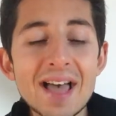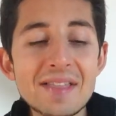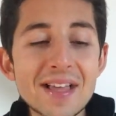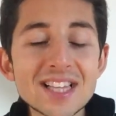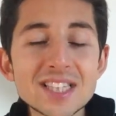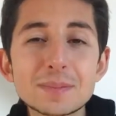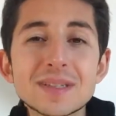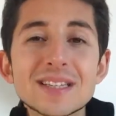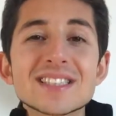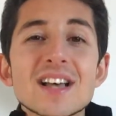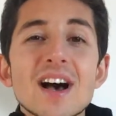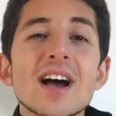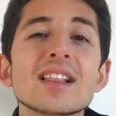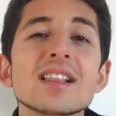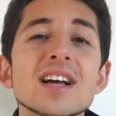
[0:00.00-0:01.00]
and that's
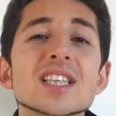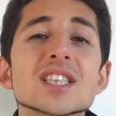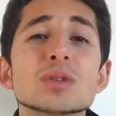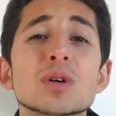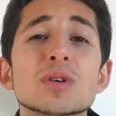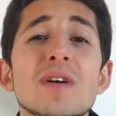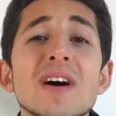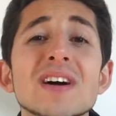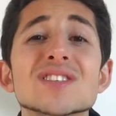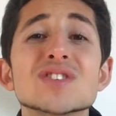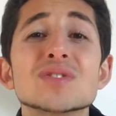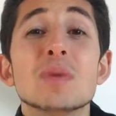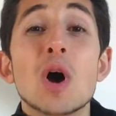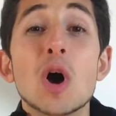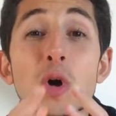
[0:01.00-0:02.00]
because I like to
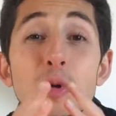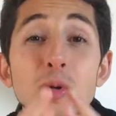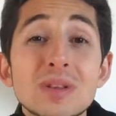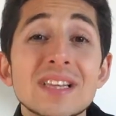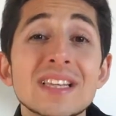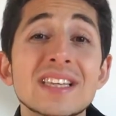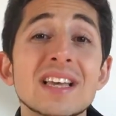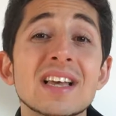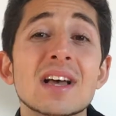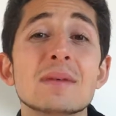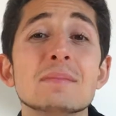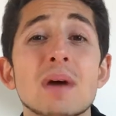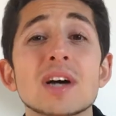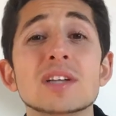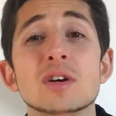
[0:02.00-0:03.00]
revise from only
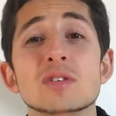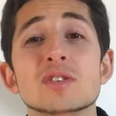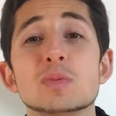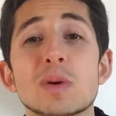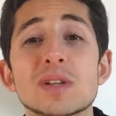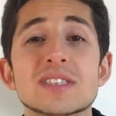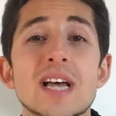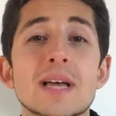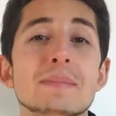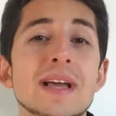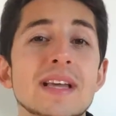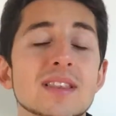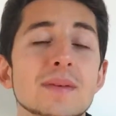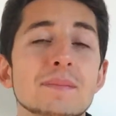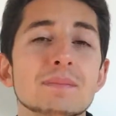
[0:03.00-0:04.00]
my notes once I
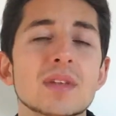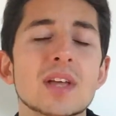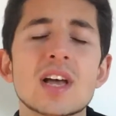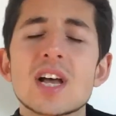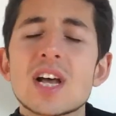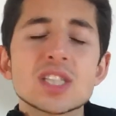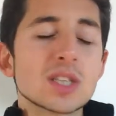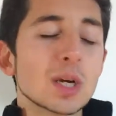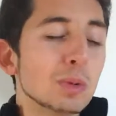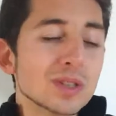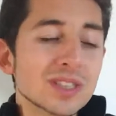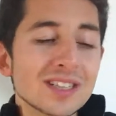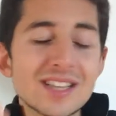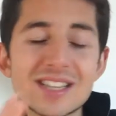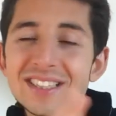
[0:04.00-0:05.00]
made them, so I
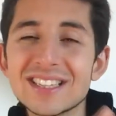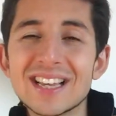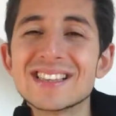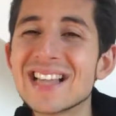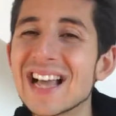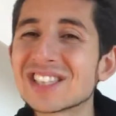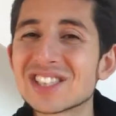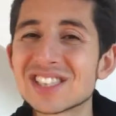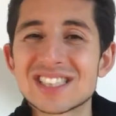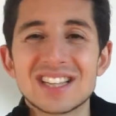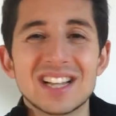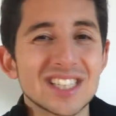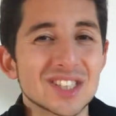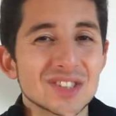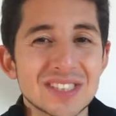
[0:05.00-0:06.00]
wasn't looking at lecture
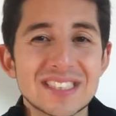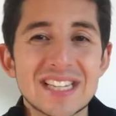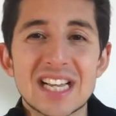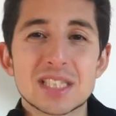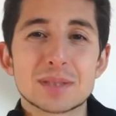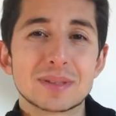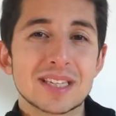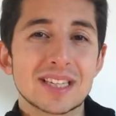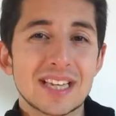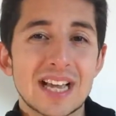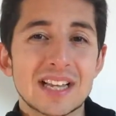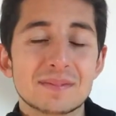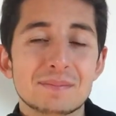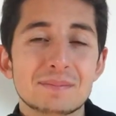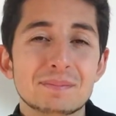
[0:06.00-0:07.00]
slides or a textbook
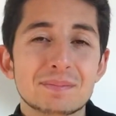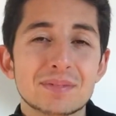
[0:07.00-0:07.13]
again.